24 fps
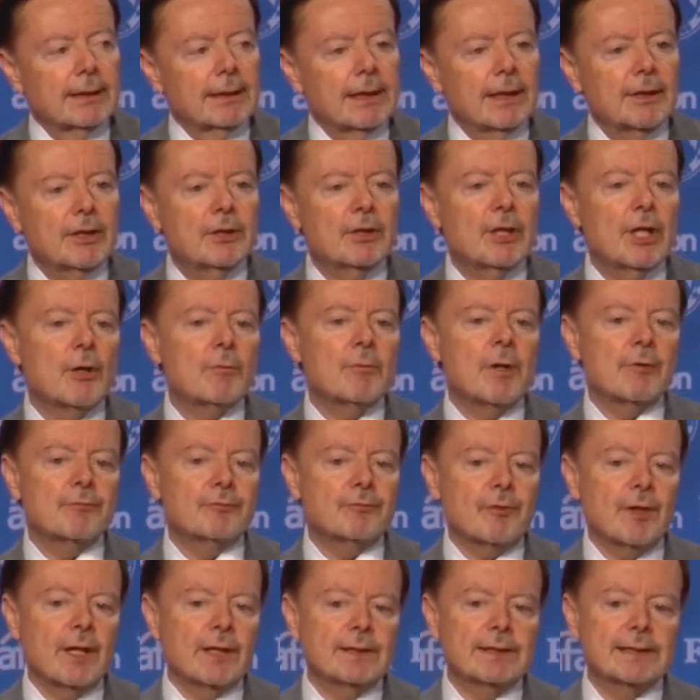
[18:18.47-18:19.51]
And you know, my
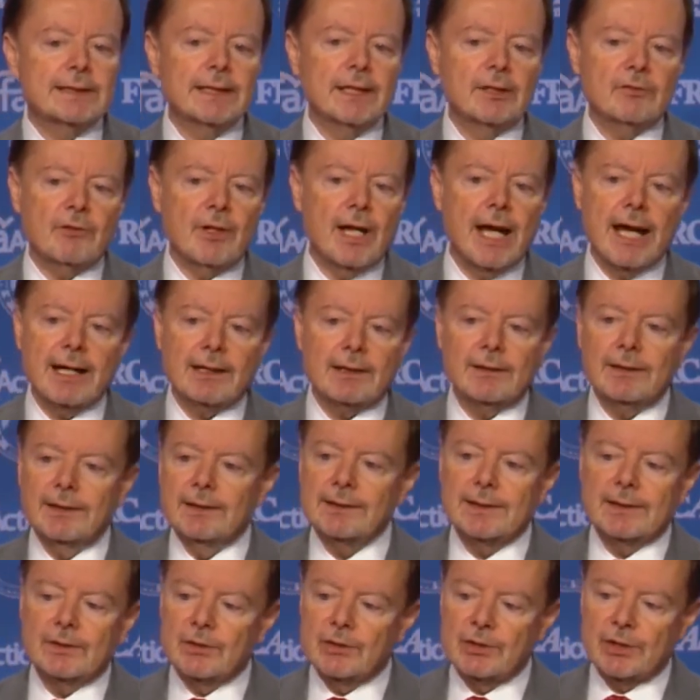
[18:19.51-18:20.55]
friends, the attack
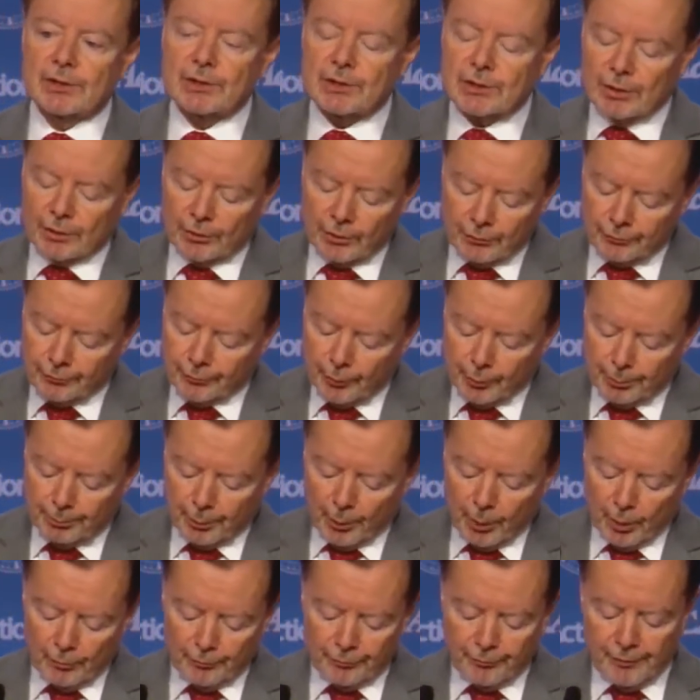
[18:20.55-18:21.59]
isn't just on the
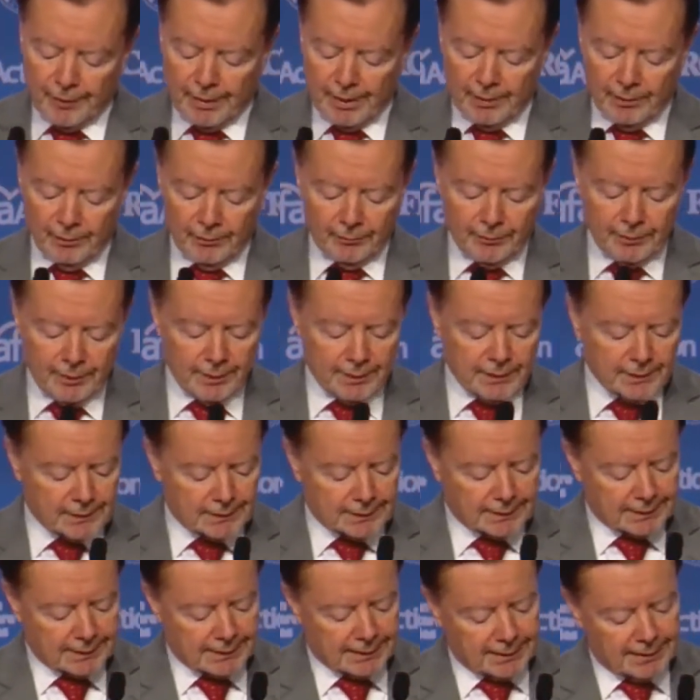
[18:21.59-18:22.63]
football field.
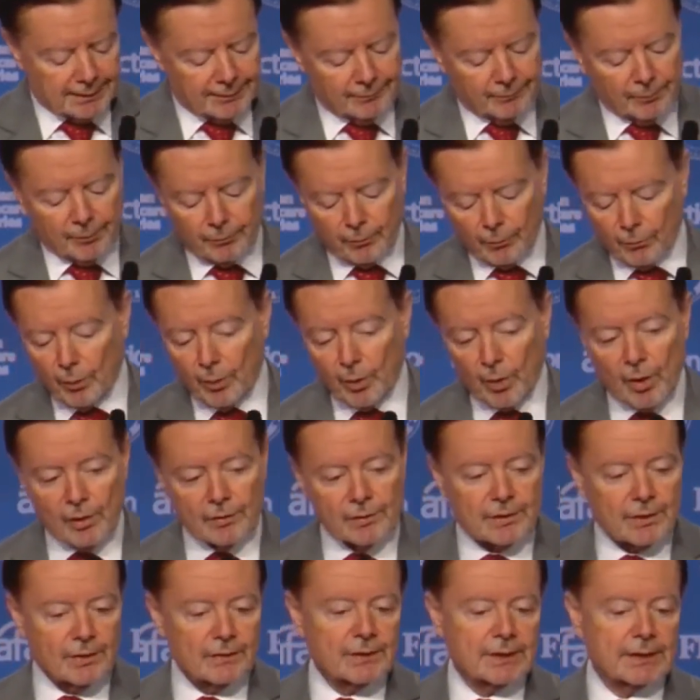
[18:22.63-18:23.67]
We're
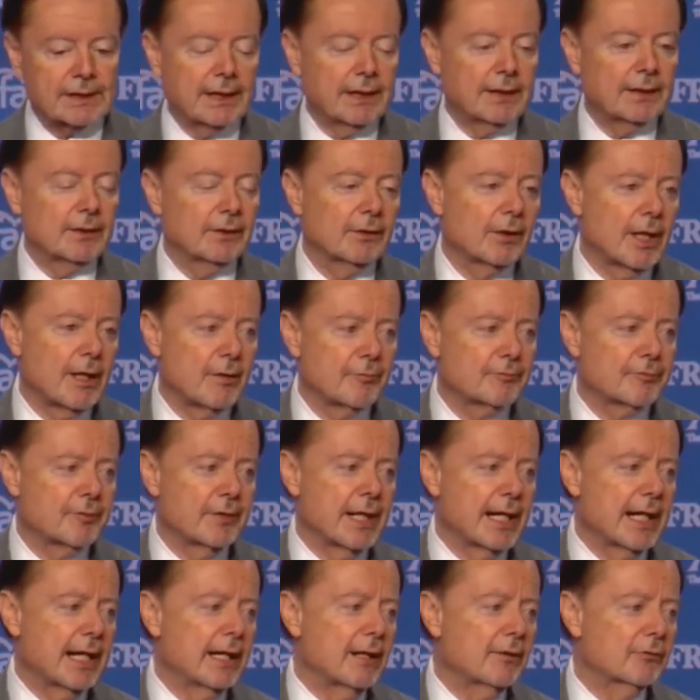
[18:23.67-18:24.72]
also seeing the left
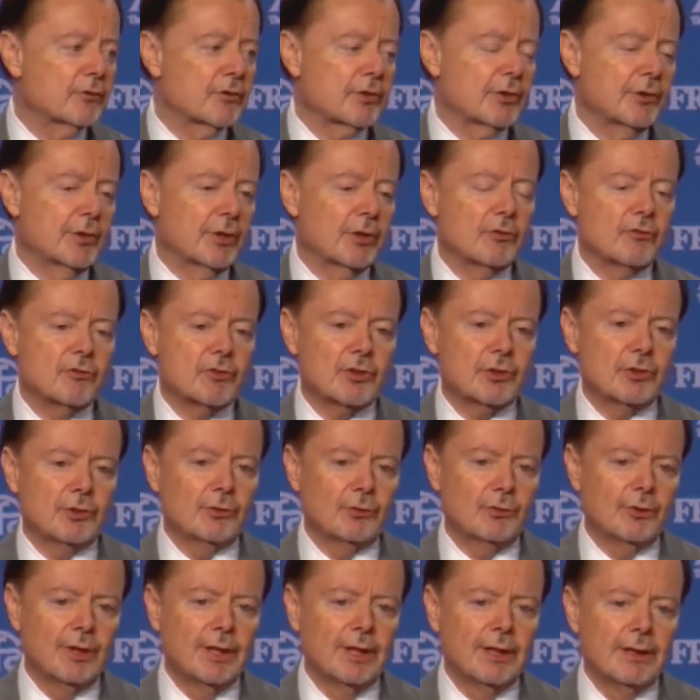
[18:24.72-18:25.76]
now turn
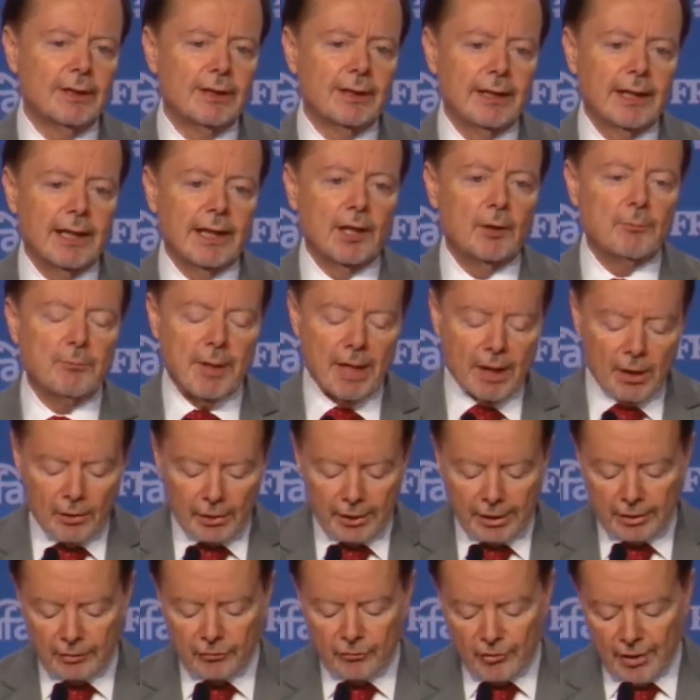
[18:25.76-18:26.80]
into an
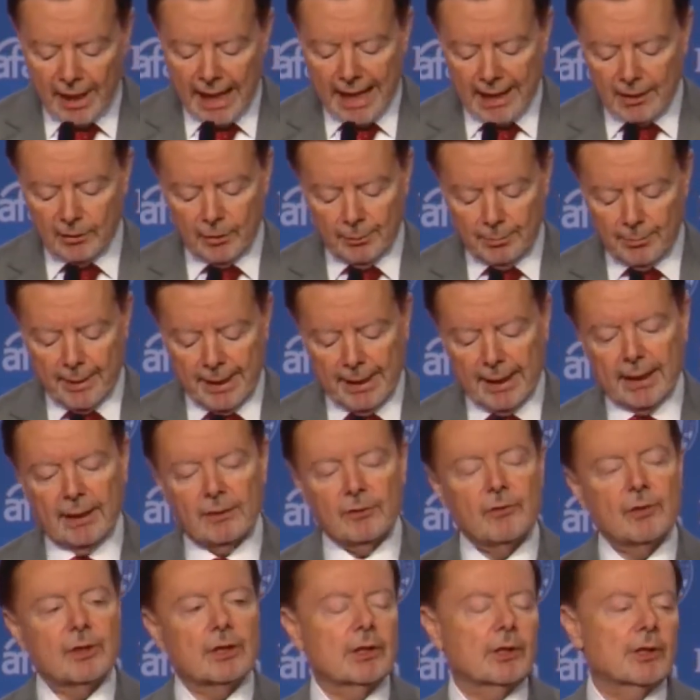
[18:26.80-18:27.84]
American
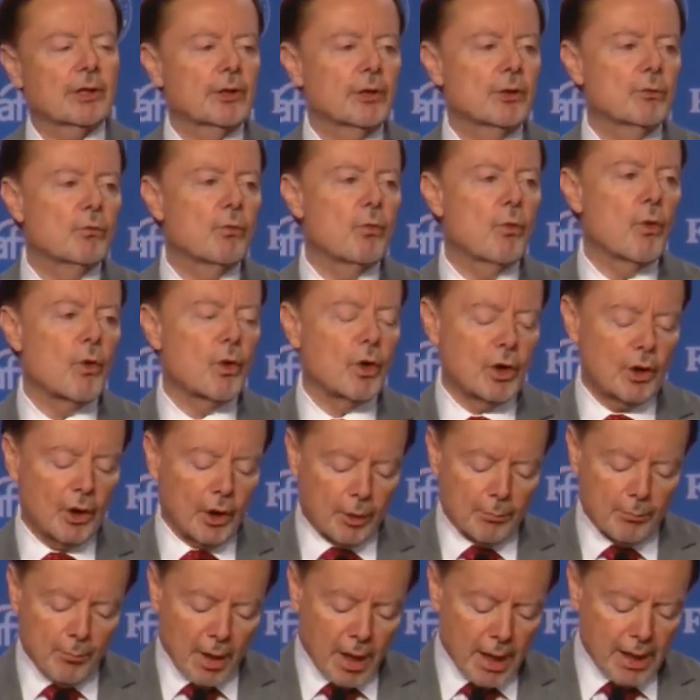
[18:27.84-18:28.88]
Taliban declaring war on
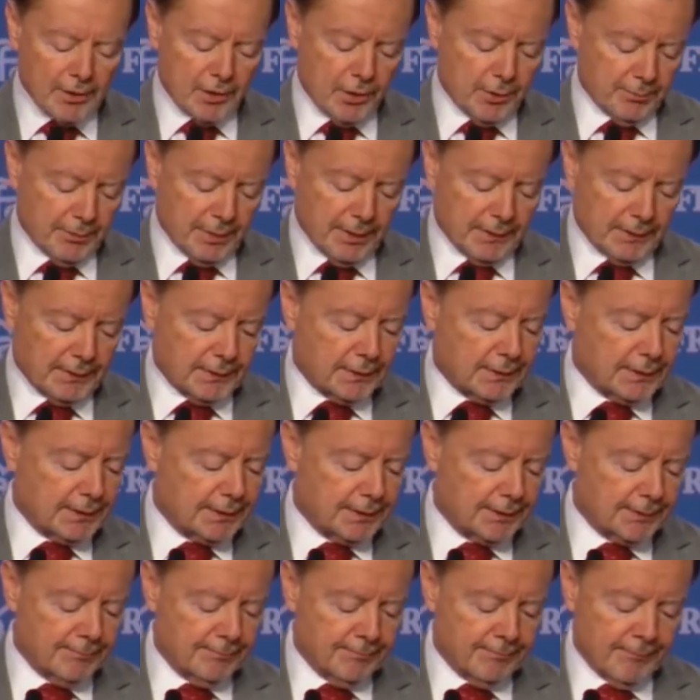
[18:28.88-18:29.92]
our
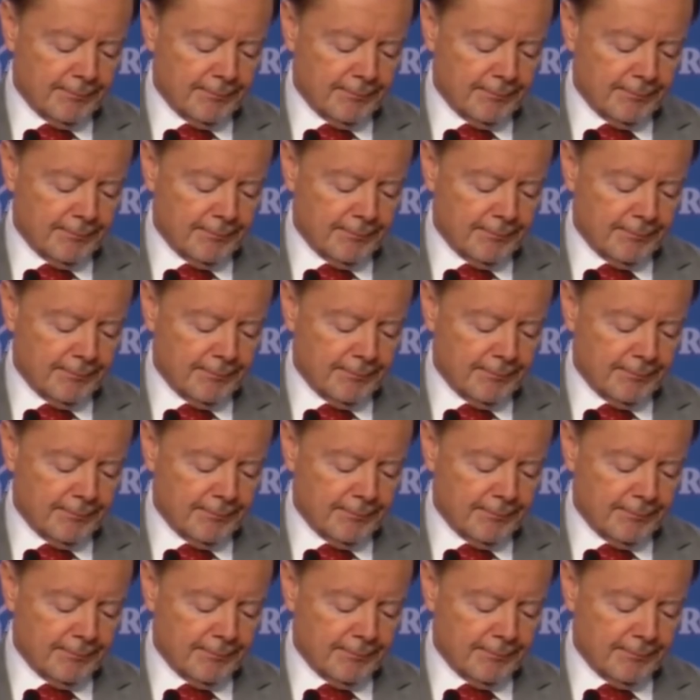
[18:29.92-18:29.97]
monuments.